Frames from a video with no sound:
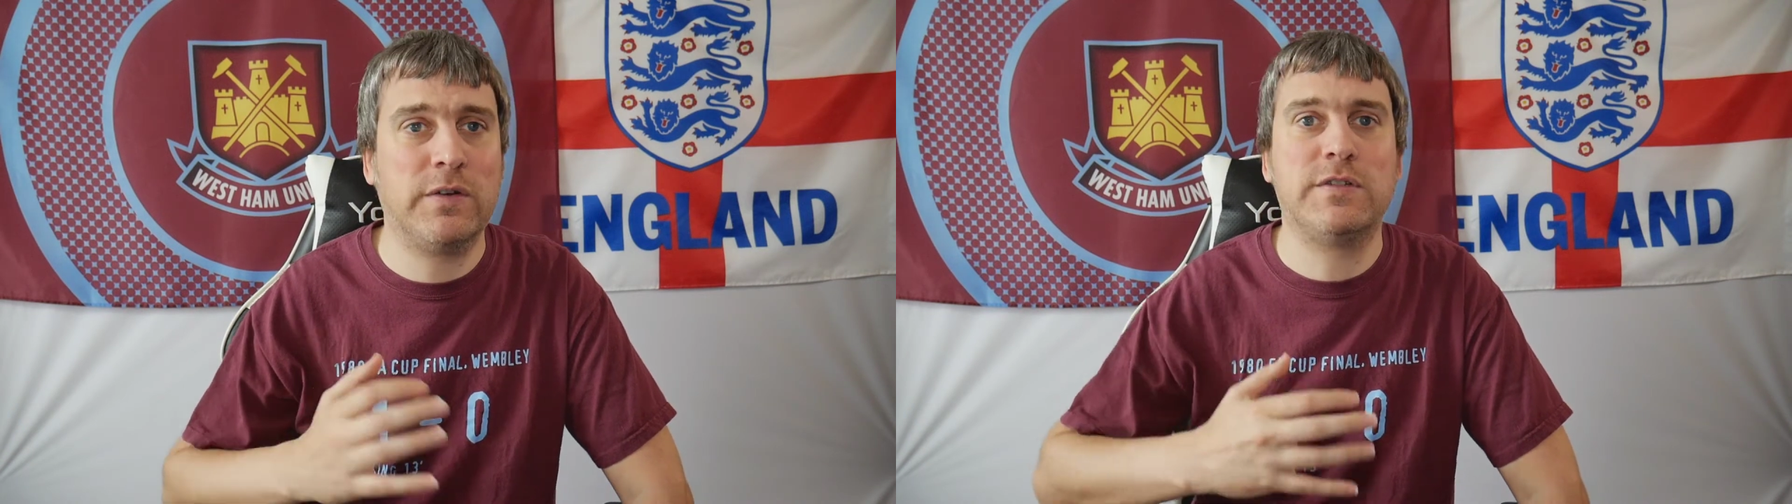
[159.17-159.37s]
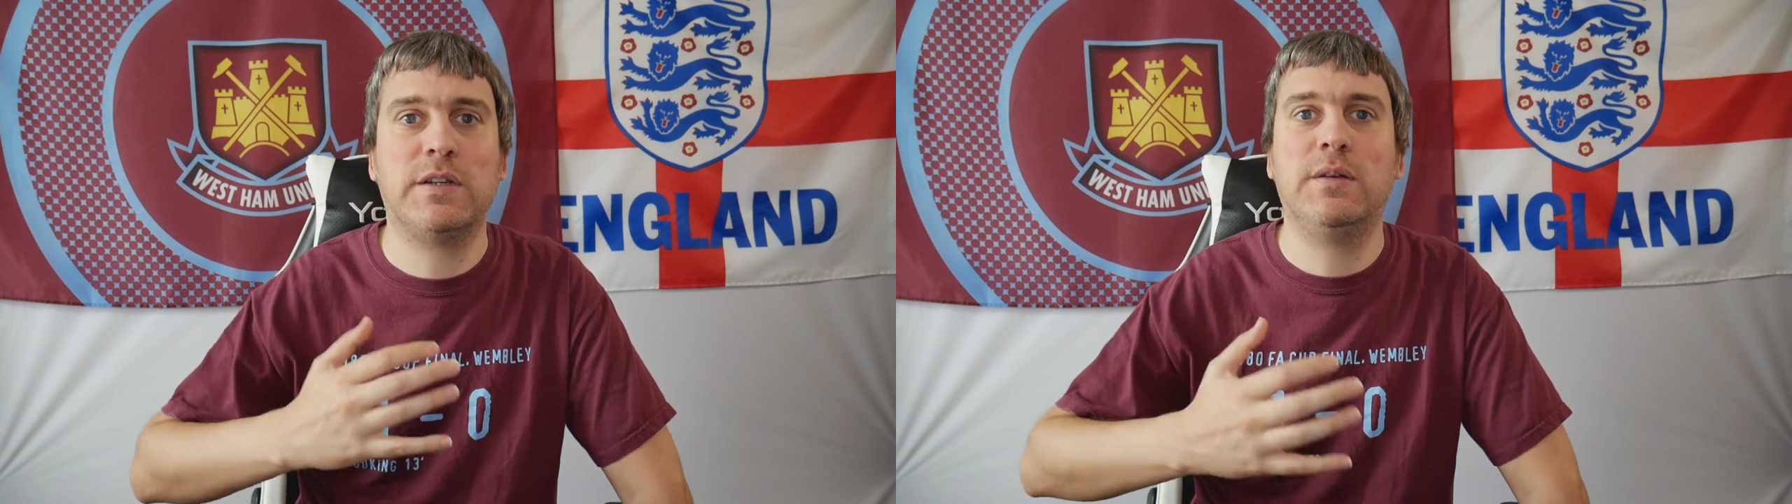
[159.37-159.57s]

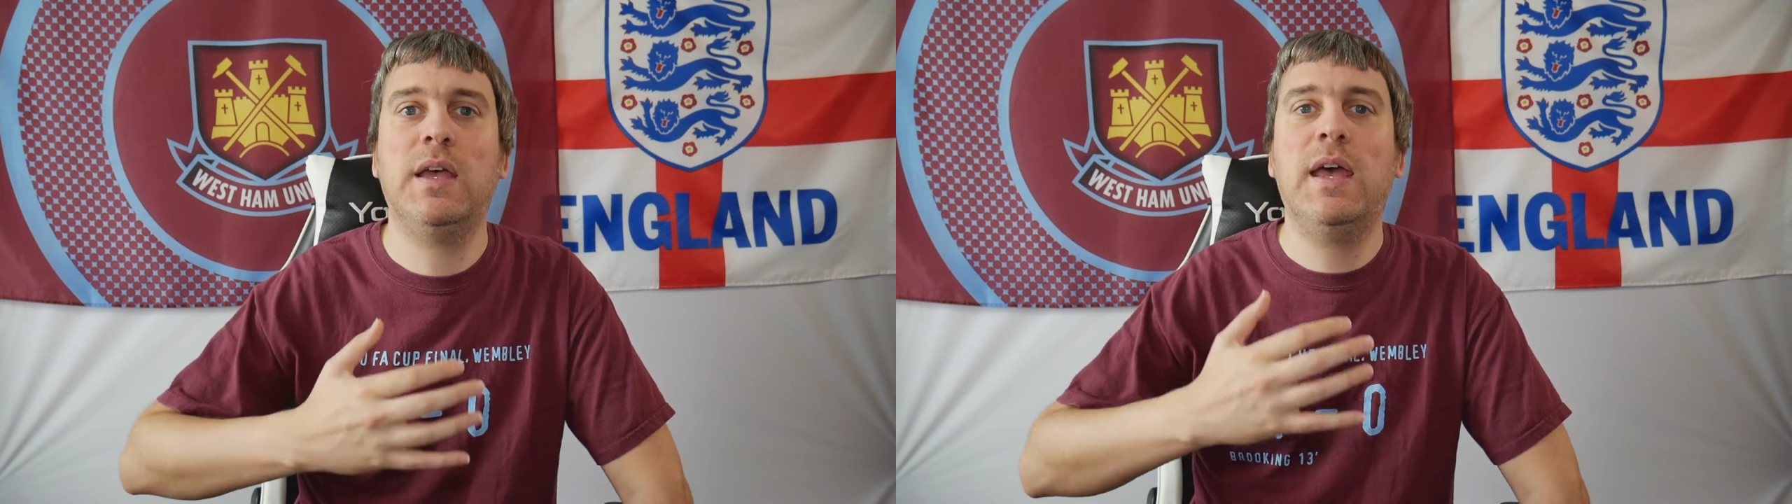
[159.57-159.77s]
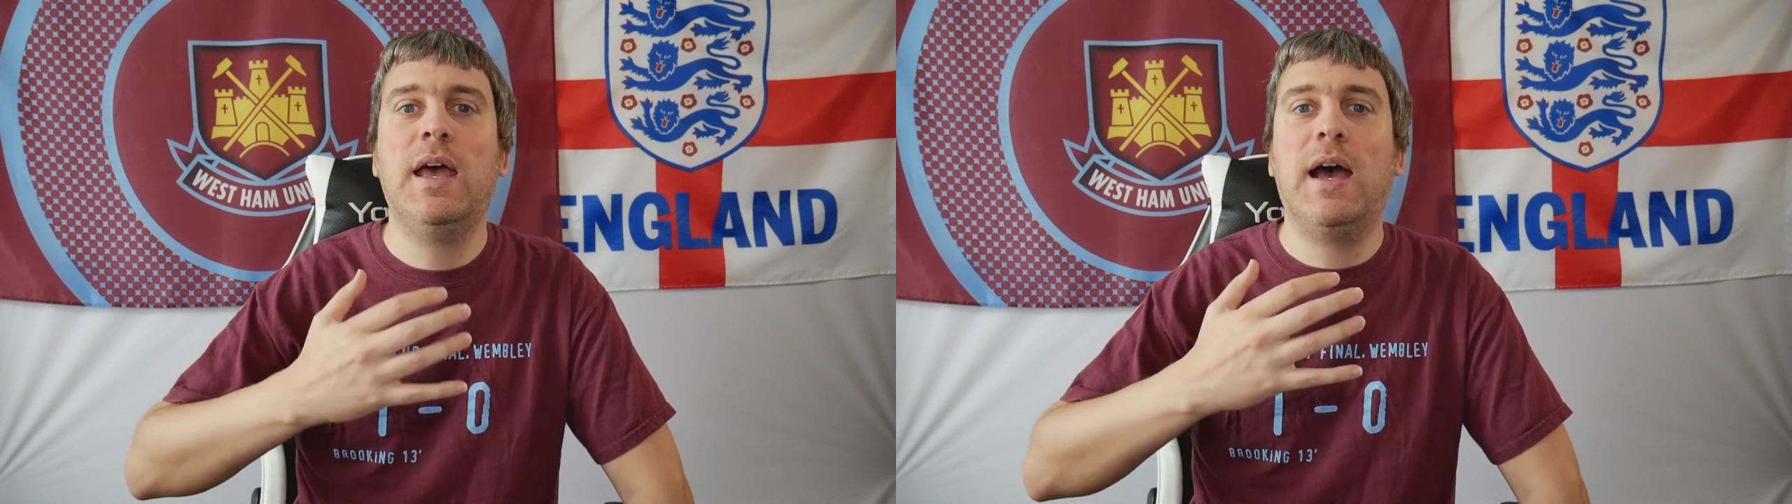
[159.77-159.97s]
obviously
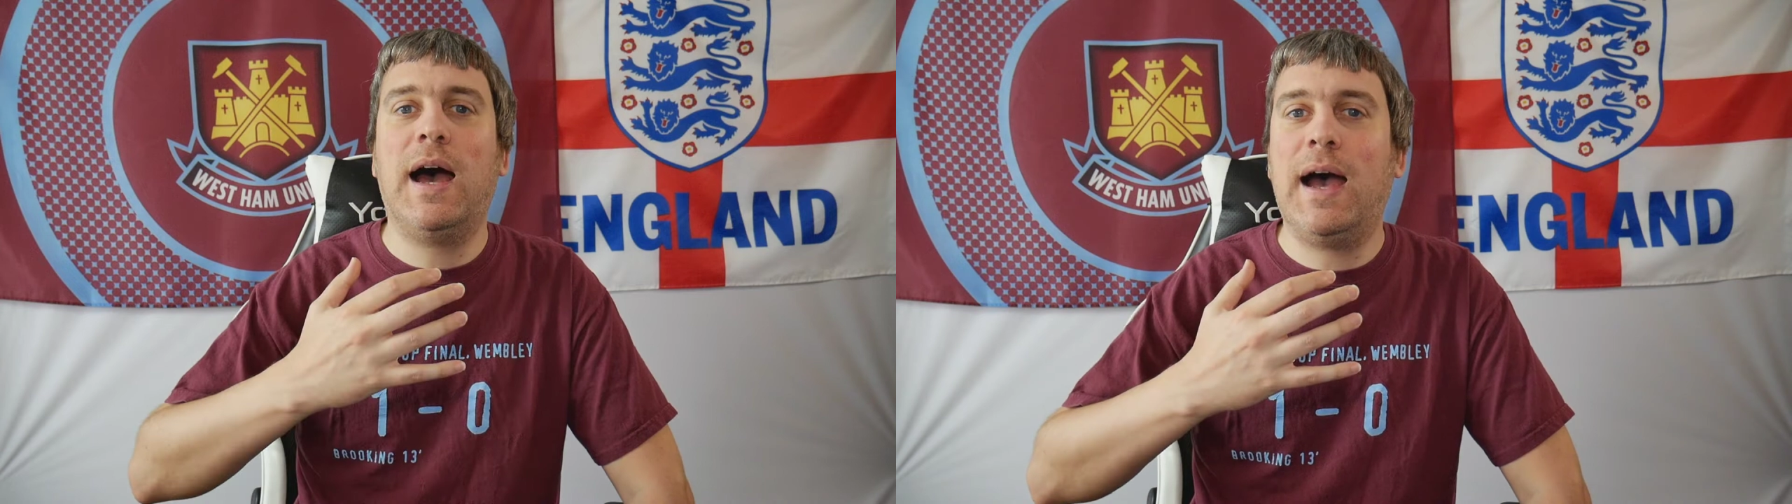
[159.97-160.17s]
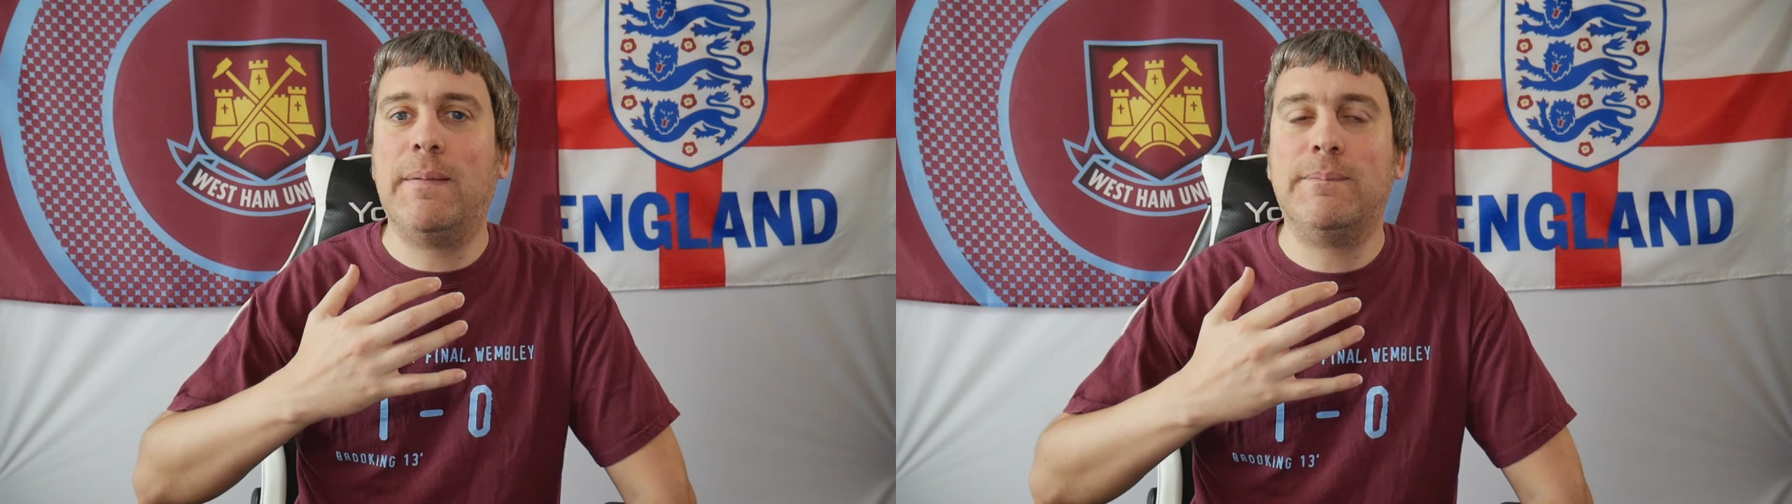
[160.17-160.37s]

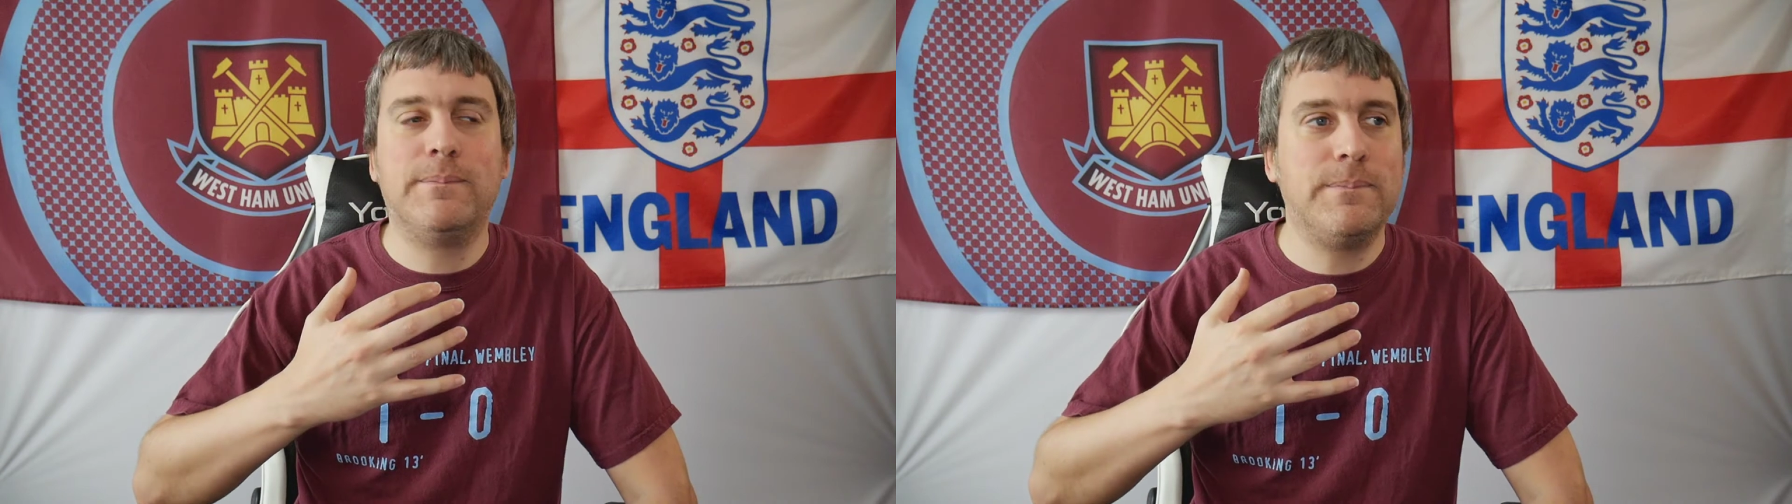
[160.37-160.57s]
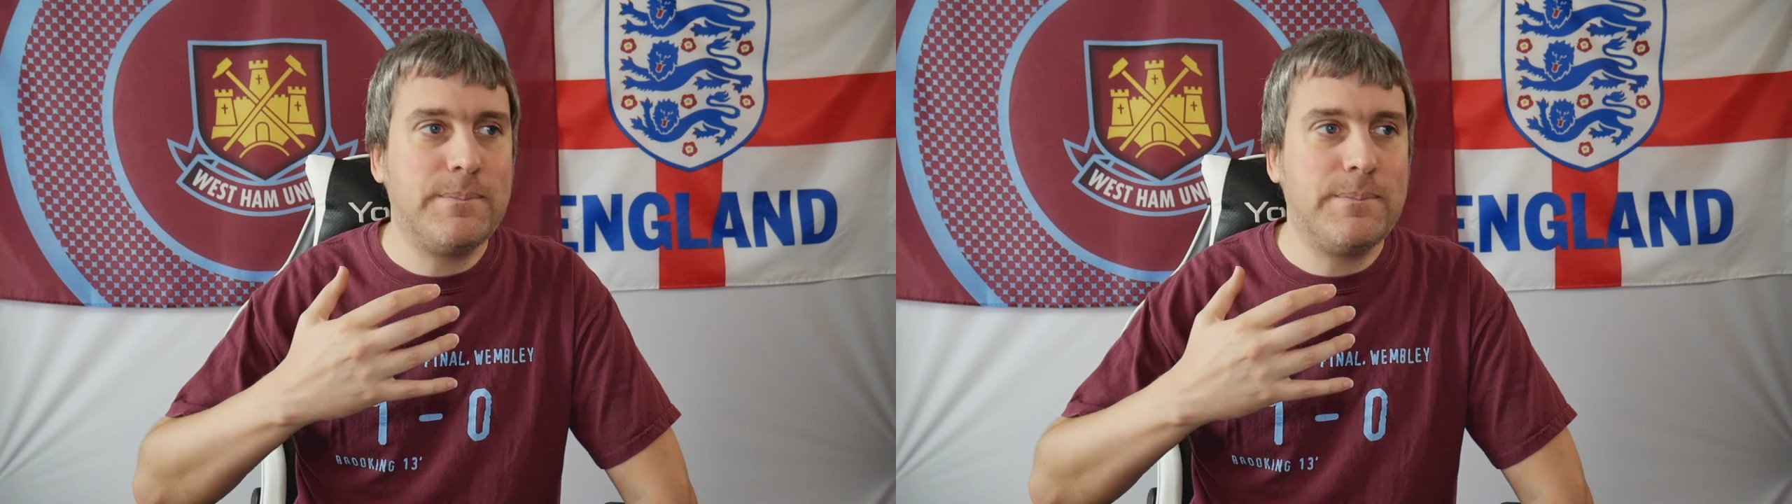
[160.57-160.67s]
um,